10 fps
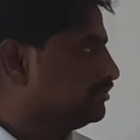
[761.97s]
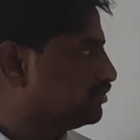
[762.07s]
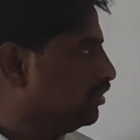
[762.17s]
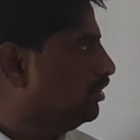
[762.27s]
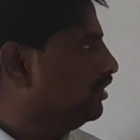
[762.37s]

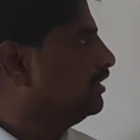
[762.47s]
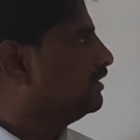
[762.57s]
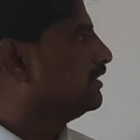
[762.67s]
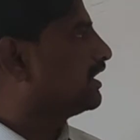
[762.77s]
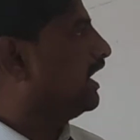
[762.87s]

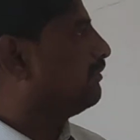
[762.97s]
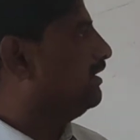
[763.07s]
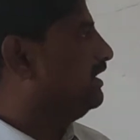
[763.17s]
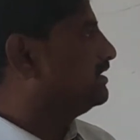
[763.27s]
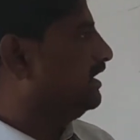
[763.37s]
So the
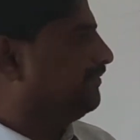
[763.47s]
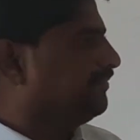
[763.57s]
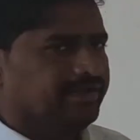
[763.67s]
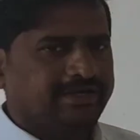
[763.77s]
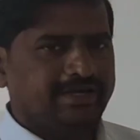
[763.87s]
carbon is a
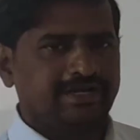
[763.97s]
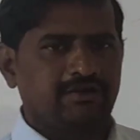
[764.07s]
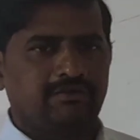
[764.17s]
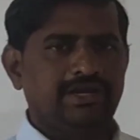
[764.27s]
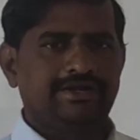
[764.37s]

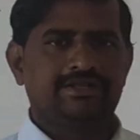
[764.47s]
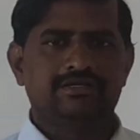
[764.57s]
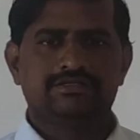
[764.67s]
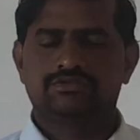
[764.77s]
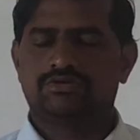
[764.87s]
tetravalent.
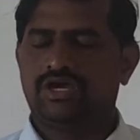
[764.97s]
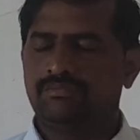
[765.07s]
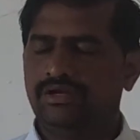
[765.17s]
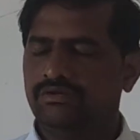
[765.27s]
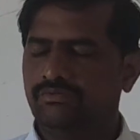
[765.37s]
So
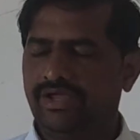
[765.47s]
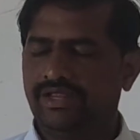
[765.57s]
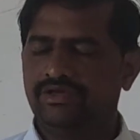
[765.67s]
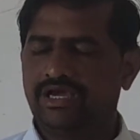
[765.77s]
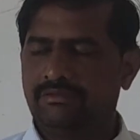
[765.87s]
carbon, why
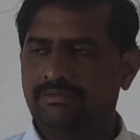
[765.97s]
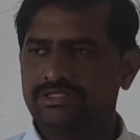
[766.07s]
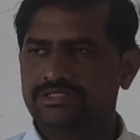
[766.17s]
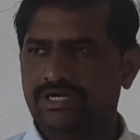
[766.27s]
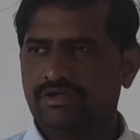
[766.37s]
the carbon
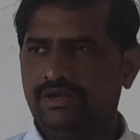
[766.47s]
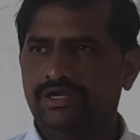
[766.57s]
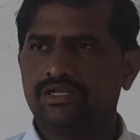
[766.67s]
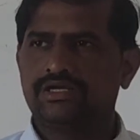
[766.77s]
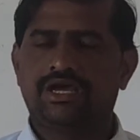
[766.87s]
is tetravalent?